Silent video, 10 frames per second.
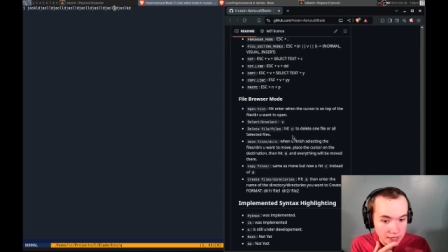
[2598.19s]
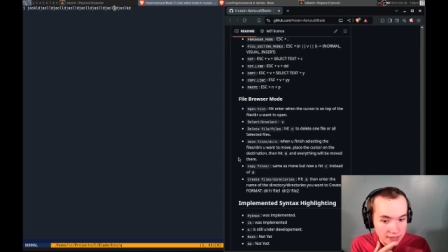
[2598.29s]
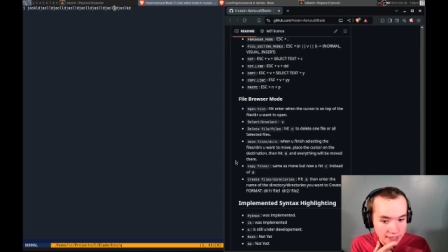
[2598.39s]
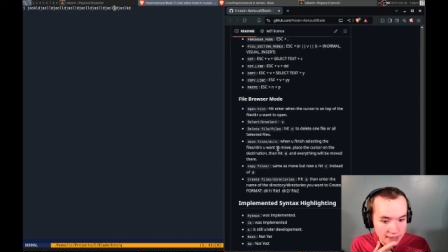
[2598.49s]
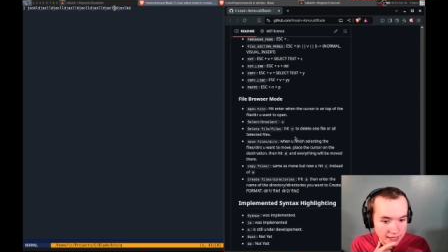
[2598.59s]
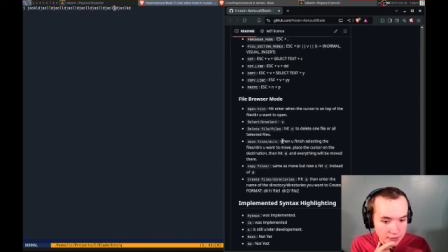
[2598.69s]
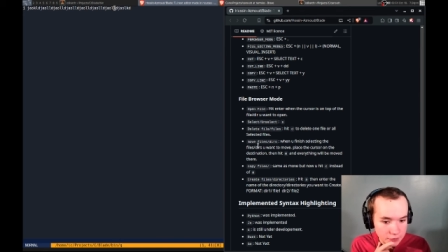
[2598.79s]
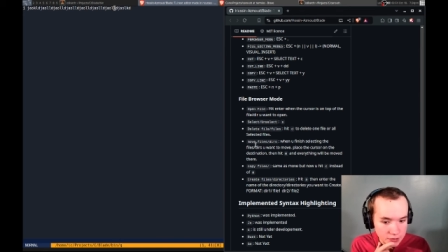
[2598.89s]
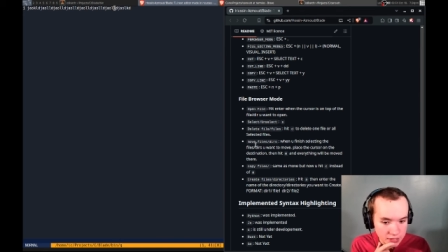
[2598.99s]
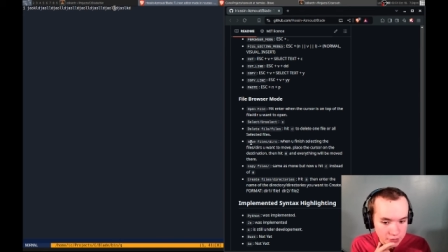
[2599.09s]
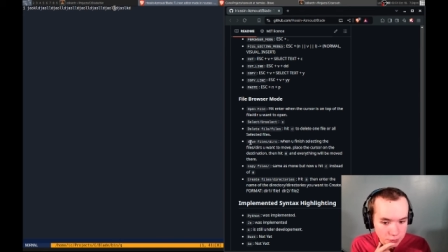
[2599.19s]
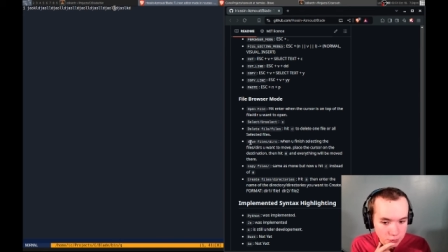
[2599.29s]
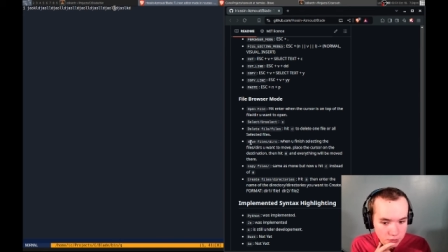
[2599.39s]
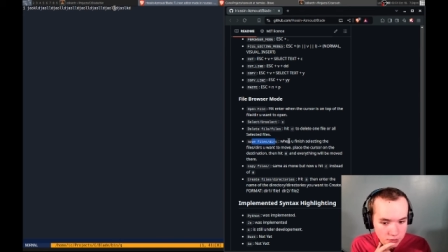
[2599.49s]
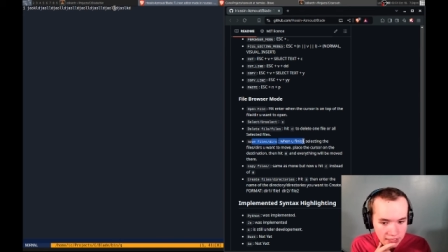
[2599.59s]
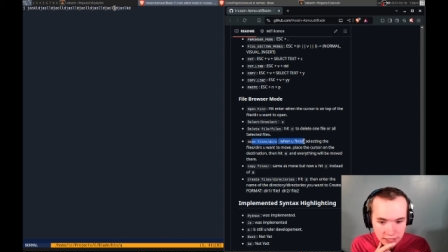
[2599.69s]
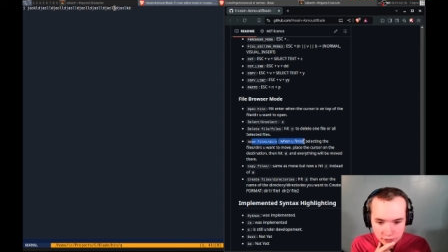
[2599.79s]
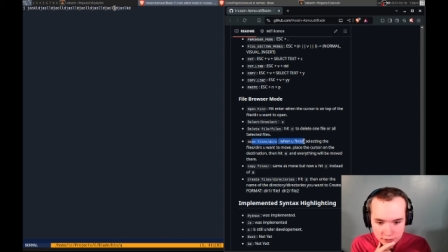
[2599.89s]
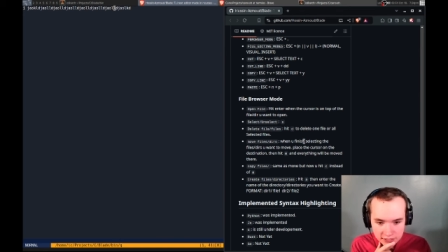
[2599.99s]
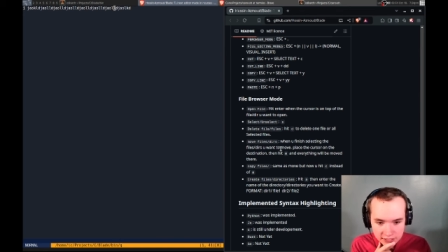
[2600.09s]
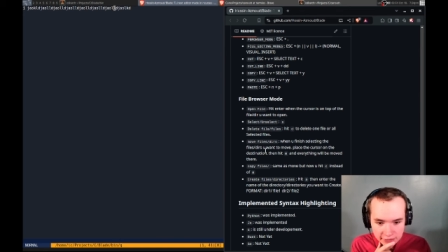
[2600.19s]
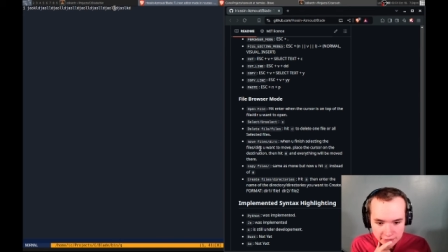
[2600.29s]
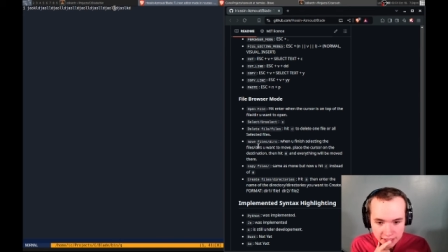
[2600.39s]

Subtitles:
I like that. Okay, cool. Kano does not have that.